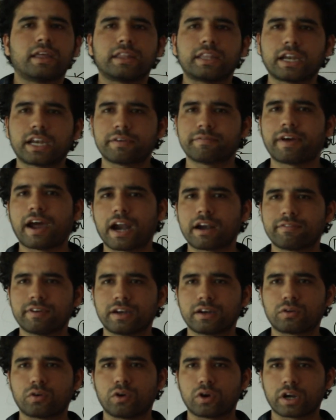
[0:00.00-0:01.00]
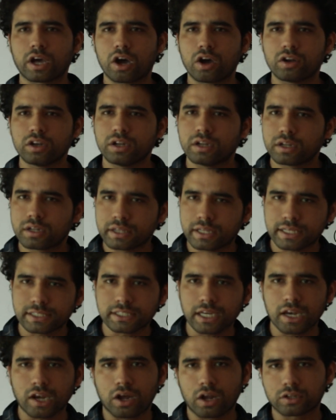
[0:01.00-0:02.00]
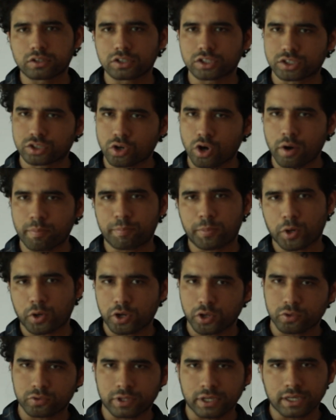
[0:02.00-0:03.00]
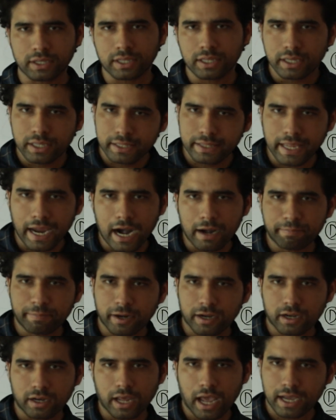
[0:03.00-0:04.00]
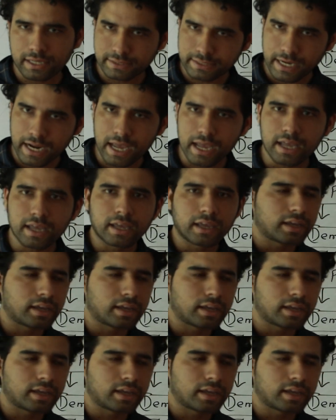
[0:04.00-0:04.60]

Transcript: the demand will go down, they shall also stop producing that extra